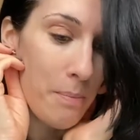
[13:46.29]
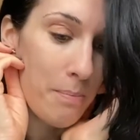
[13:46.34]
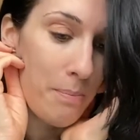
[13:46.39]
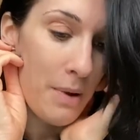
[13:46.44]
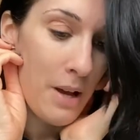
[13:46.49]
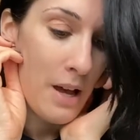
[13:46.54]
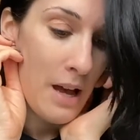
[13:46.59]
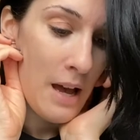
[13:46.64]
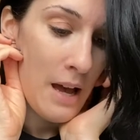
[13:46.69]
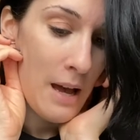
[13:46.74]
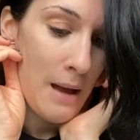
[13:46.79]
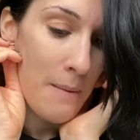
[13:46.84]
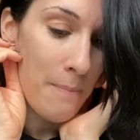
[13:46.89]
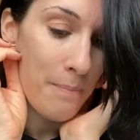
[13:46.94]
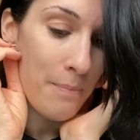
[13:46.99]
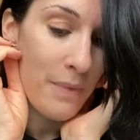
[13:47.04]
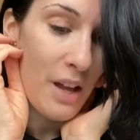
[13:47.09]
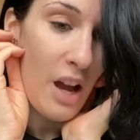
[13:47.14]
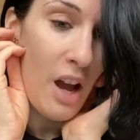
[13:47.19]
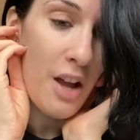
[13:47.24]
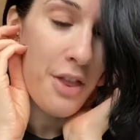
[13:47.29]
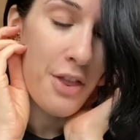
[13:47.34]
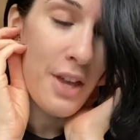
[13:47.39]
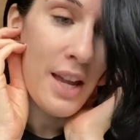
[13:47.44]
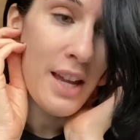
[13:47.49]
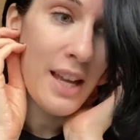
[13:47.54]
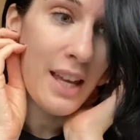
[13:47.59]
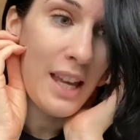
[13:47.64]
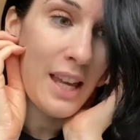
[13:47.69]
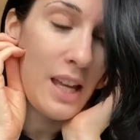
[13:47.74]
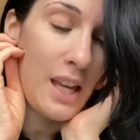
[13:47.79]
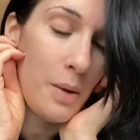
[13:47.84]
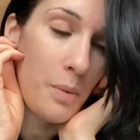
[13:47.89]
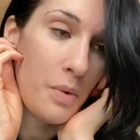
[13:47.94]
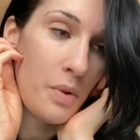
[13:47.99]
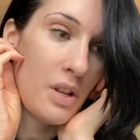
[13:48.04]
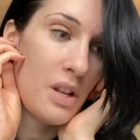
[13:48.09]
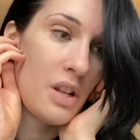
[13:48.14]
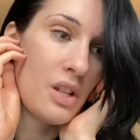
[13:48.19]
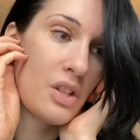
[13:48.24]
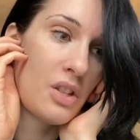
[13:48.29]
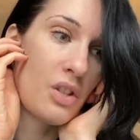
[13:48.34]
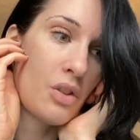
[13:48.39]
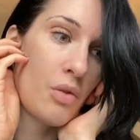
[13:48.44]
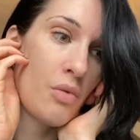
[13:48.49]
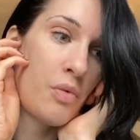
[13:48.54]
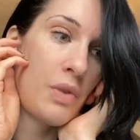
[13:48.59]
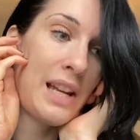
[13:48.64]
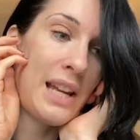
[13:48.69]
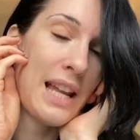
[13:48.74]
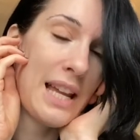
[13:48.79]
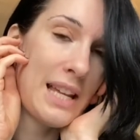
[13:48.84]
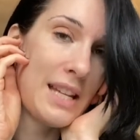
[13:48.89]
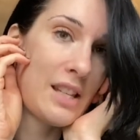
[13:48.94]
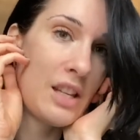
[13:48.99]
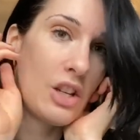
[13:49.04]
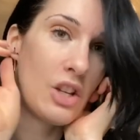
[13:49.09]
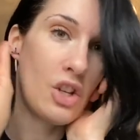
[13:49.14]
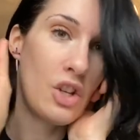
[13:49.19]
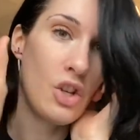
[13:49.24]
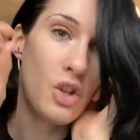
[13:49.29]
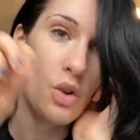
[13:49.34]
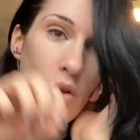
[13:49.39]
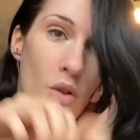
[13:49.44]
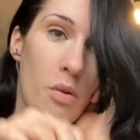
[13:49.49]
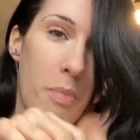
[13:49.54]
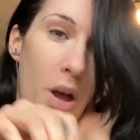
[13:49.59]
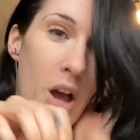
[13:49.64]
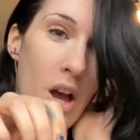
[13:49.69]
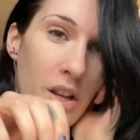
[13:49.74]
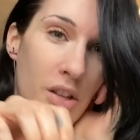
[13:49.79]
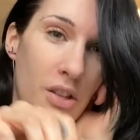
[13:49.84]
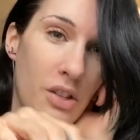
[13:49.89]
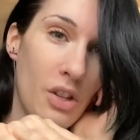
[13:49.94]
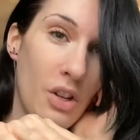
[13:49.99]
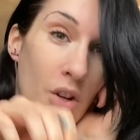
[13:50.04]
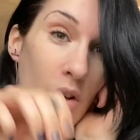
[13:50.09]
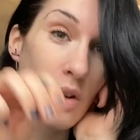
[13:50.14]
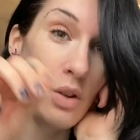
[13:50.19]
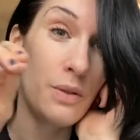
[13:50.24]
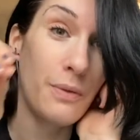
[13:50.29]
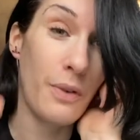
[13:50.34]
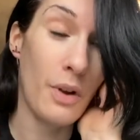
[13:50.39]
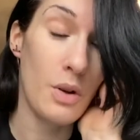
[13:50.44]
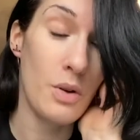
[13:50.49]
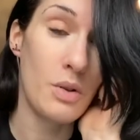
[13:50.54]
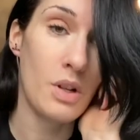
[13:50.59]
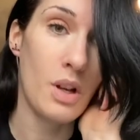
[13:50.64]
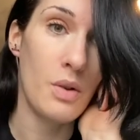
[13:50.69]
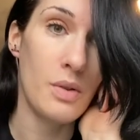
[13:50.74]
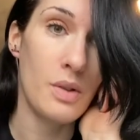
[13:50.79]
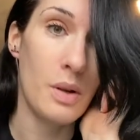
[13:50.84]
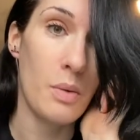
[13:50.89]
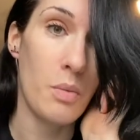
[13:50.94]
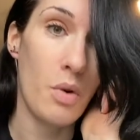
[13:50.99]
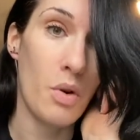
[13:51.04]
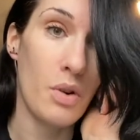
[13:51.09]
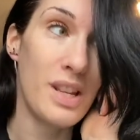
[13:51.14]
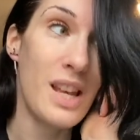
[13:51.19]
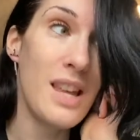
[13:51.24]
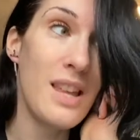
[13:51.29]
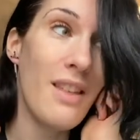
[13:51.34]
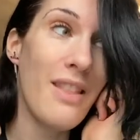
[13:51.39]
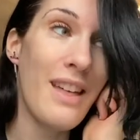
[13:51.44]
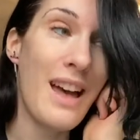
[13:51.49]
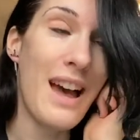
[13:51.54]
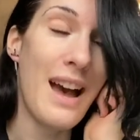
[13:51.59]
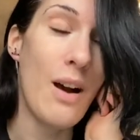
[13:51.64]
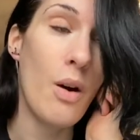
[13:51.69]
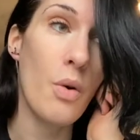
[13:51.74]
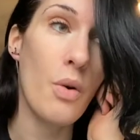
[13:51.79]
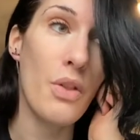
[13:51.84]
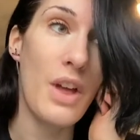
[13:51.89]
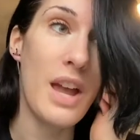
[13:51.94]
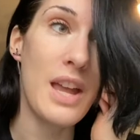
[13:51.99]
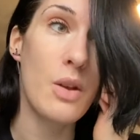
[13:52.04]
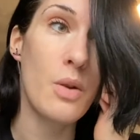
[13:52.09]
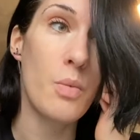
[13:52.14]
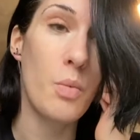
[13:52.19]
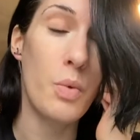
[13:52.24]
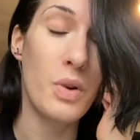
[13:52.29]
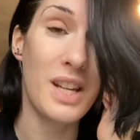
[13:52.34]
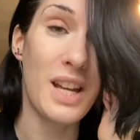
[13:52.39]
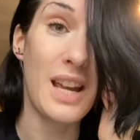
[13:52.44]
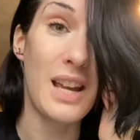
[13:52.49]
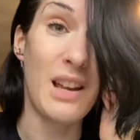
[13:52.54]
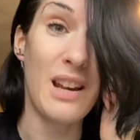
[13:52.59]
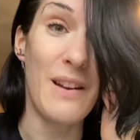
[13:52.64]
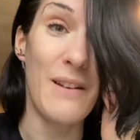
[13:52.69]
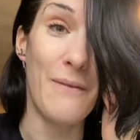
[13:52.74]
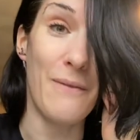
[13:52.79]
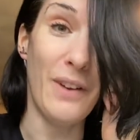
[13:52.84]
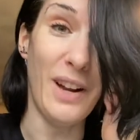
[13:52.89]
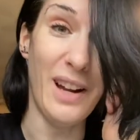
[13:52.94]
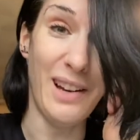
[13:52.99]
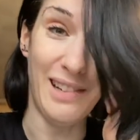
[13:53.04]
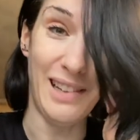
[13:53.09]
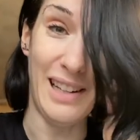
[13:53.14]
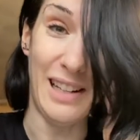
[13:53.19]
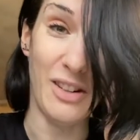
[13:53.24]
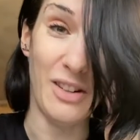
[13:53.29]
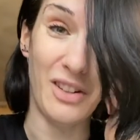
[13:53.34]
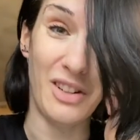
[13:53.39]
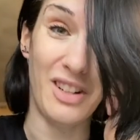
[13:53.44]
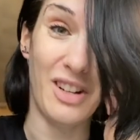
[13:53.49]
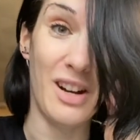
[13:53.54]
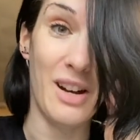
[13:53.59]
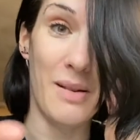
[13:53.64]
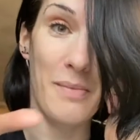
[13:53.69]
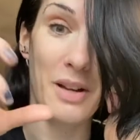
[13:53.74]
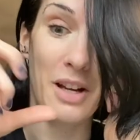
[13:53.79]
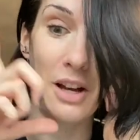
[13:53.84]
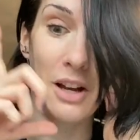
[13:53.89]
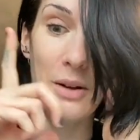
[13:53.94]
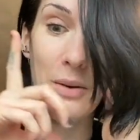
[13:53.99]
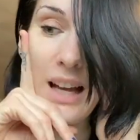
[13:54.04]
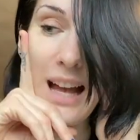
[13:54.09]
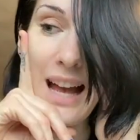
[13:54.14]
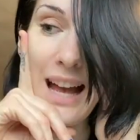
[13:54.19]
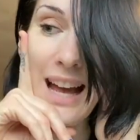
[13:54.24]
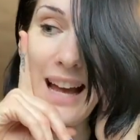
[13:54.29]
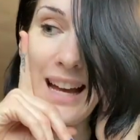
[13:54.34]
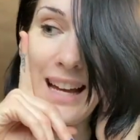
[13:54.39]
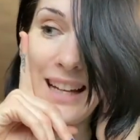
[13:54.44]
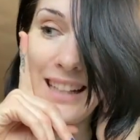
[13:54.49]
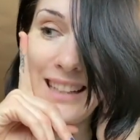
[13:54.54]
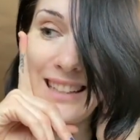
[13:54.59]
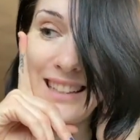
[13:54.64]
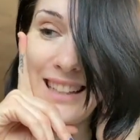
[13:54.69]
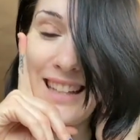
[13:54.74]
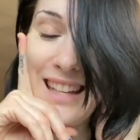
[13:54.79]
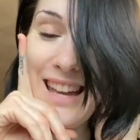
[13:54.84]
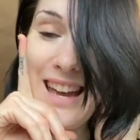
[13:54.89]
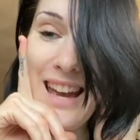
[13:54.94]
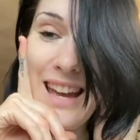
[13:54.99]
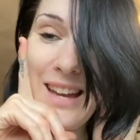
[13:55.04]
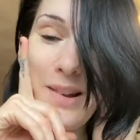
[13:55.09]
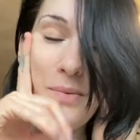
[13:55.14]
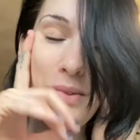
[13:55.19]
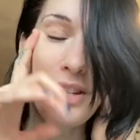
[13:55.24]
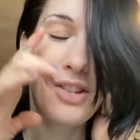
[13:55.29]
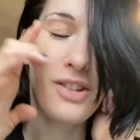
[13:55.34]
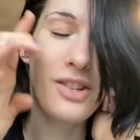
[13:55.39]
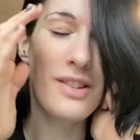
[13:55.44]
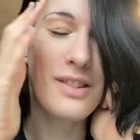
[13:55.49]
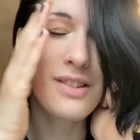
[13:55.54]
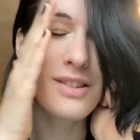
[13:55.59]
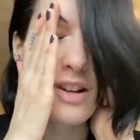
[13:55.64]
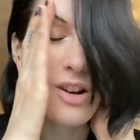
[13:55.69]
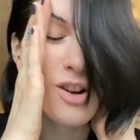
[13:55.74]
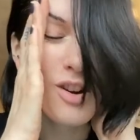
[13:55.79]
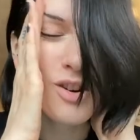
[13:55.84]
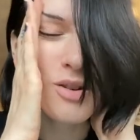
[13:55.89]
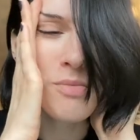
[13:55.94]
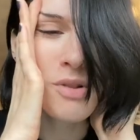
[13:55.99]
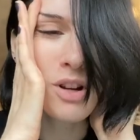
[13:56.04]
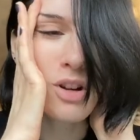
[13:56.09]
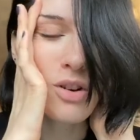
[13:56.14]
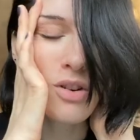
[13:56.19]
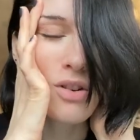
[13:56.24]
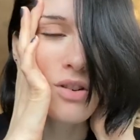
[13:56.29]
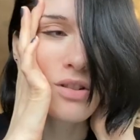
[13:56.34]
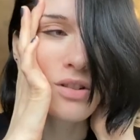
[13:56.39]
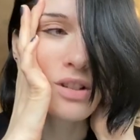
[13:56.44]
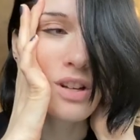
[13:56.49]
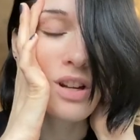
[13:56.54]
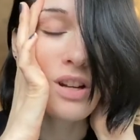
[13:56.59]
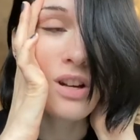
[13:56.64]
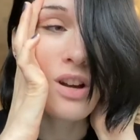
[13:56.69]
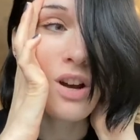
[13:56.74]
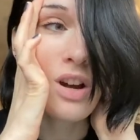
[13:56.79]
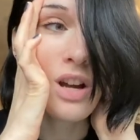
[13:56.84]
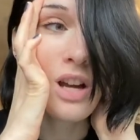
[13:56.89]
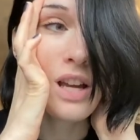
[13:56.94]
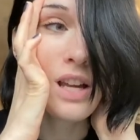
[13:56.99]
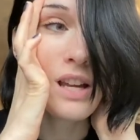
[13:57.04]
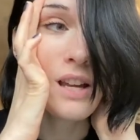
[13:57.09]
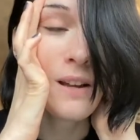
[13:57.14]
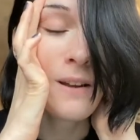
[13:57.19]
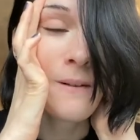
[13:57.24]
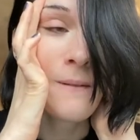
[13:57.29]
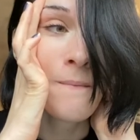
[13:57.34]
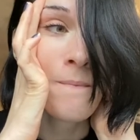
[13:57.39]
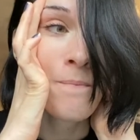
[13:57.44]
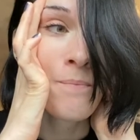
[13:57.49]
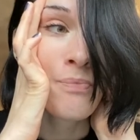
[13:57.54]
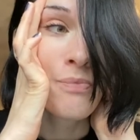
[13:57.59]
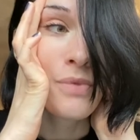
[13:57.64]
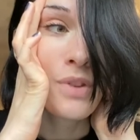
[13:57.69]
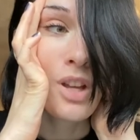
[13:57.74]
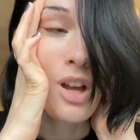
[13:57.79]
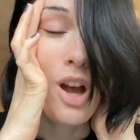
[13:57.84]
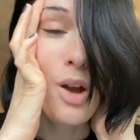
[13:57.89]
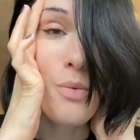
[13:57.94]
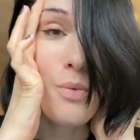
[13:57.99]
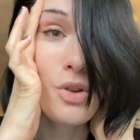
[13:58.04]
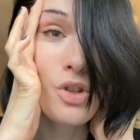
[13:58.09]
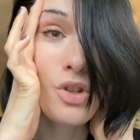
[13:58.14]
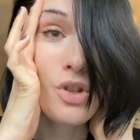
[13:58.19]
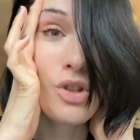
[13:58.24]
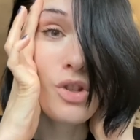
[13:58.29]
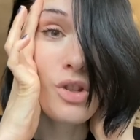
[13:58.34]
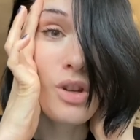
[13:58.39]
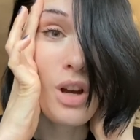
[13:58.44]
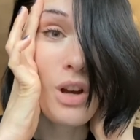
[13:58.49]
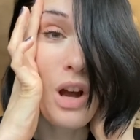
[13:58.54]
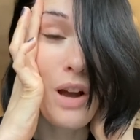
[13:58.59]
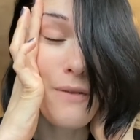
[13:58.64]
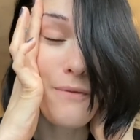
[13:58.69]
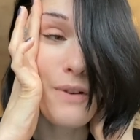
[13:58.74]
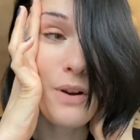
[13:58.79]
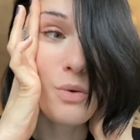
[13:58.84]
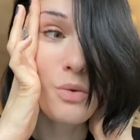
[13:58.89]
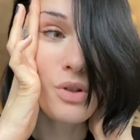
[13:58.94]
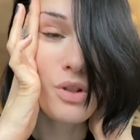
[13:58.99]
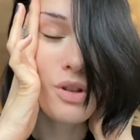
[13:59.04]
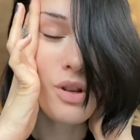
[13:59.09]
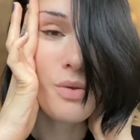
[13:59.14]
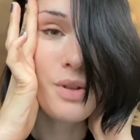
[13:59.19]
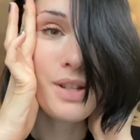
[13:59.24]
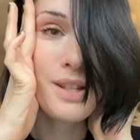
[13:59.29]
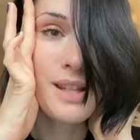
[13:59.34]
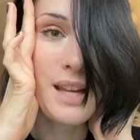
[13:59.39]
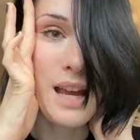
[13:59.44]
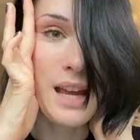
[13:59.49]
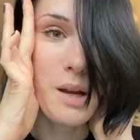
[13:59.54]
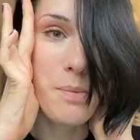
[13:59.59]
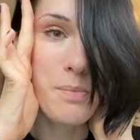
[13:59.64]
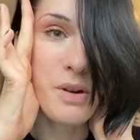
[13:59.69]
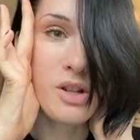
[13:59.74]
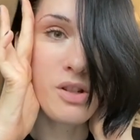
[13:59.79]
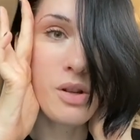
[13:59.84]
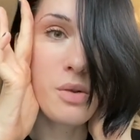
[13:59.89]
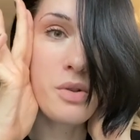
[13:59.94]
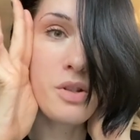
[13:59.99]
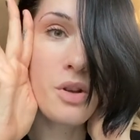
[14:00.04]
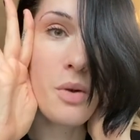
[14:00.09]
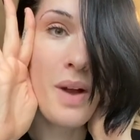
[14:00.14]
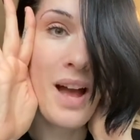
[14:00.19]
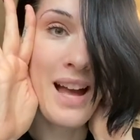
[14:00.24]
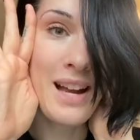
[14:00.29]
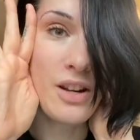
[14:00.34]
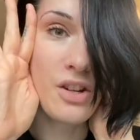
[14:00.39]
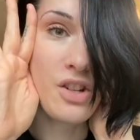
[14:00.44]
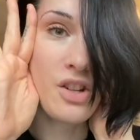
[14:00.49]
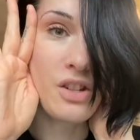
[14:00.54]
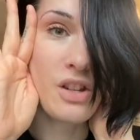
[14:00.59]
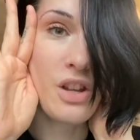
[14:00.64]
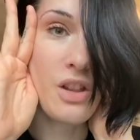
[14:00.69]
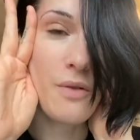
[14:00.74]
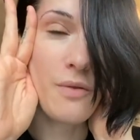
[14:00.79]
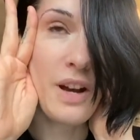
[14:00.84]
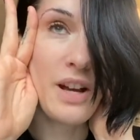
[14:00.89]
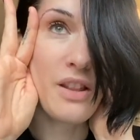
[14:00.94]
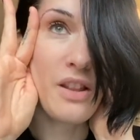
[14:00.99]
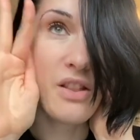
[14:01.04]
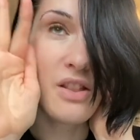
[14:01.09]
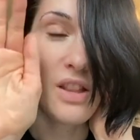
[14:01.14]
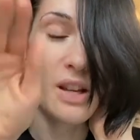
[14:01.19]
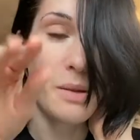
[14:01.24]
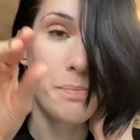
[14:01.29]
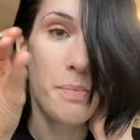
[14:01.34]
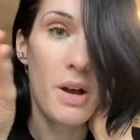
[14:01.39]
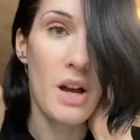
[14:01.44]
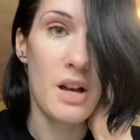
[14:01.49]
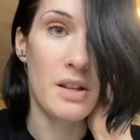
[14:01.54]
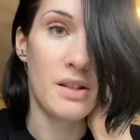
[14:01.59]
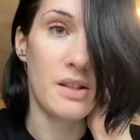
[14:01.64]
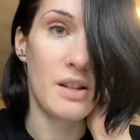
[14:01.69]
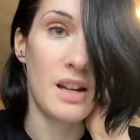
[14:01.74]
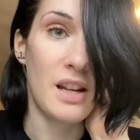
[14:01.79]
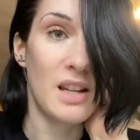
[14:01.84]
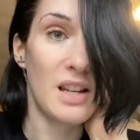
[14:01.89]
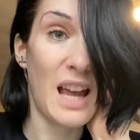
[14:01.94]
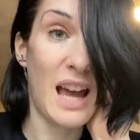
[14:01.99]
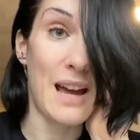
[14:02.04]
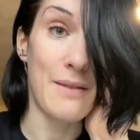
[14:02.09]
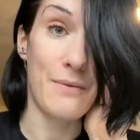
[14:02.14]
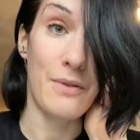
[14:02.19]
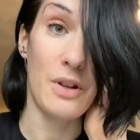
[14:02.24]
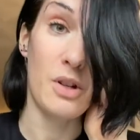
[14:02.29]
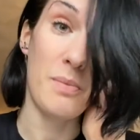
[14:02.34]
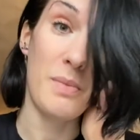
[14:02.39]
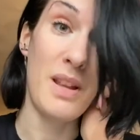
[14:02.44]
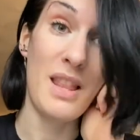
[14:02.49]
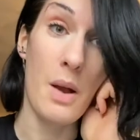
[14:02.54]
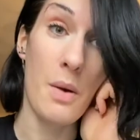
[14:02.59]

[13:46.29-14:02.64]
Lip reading: But I think he was related to the person whose photos it was. Either that or they were taken a very long time ago. And yeah, it was just, oh my God. And I felt so sick because I was so anxious at the fact that this person had catfished me. They